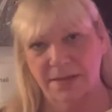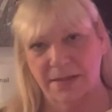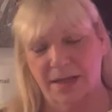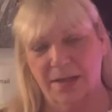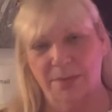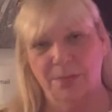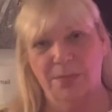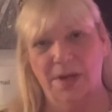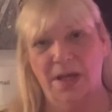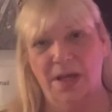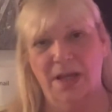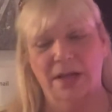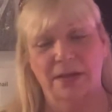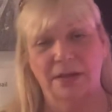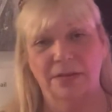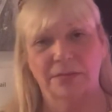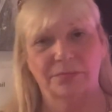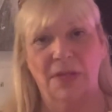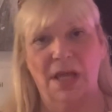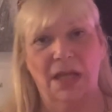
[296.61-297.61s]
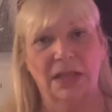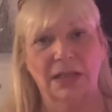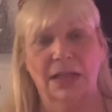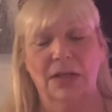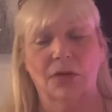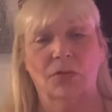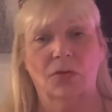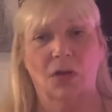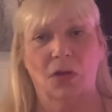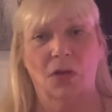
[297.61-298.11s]
a
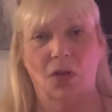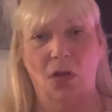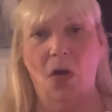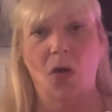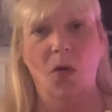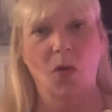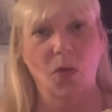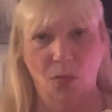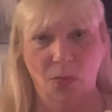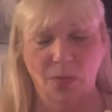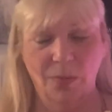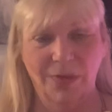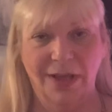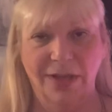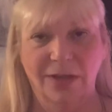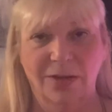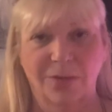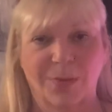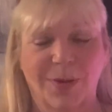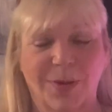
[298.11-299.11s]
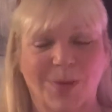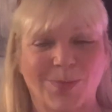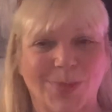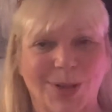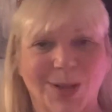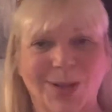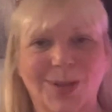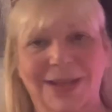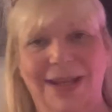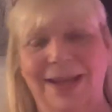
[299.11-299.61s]
literal home that you've been
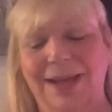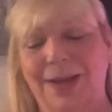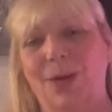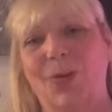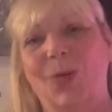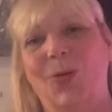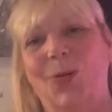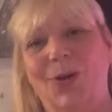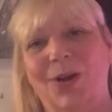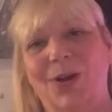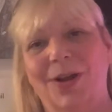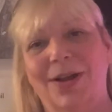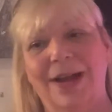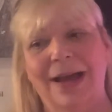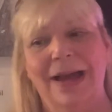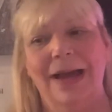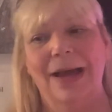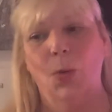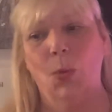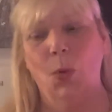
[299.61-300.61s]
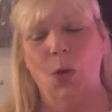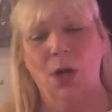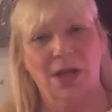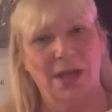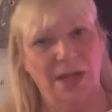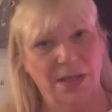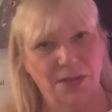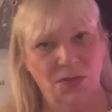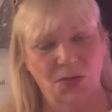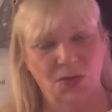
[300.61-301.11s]
building or
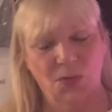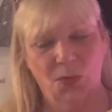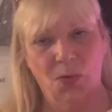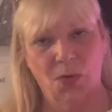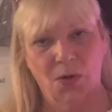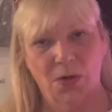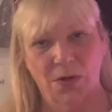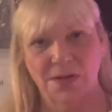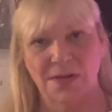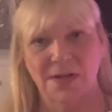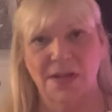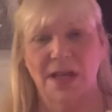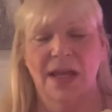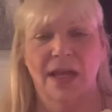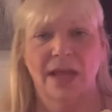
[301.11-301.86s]
working towards.